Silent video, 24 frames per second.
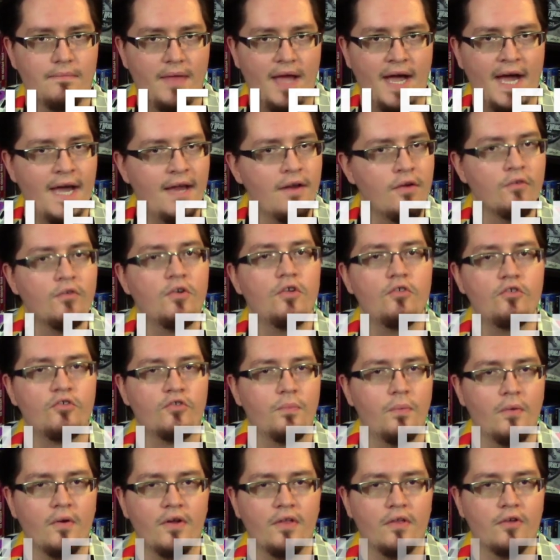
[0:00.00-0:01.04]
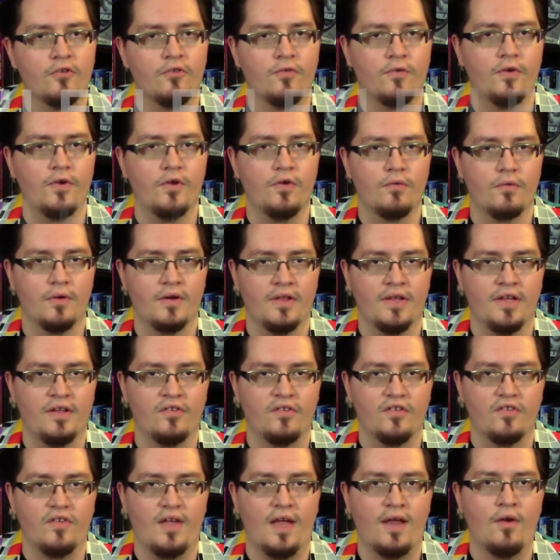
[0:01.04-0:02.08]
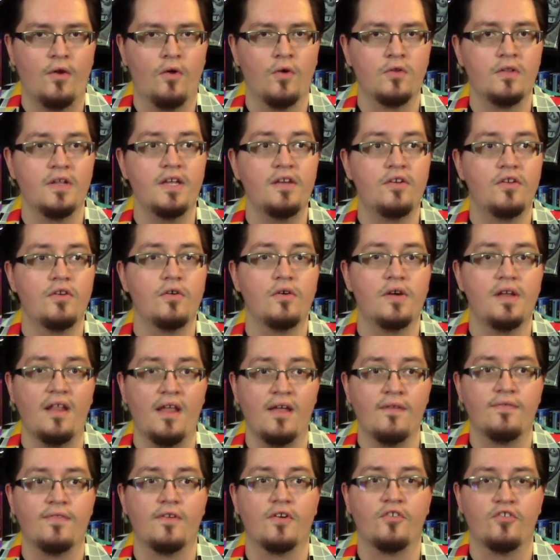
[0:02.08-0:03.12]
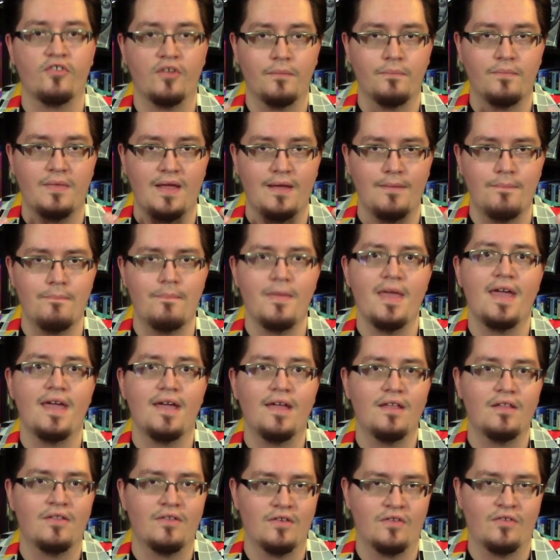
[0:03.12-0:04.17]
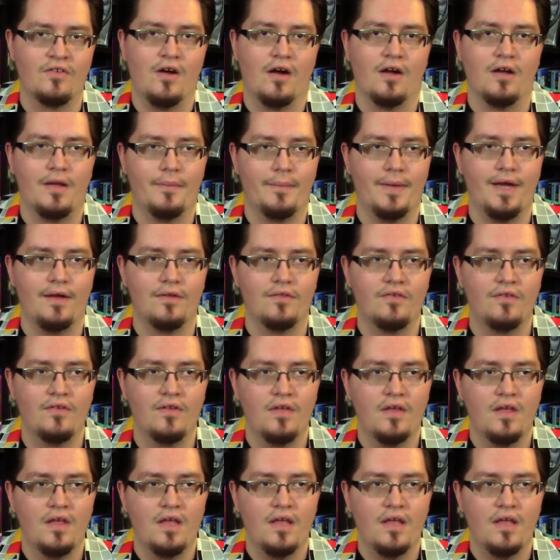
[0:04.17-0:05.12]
I don't do spoilers for new releases. I only do it if there's something big to talk about.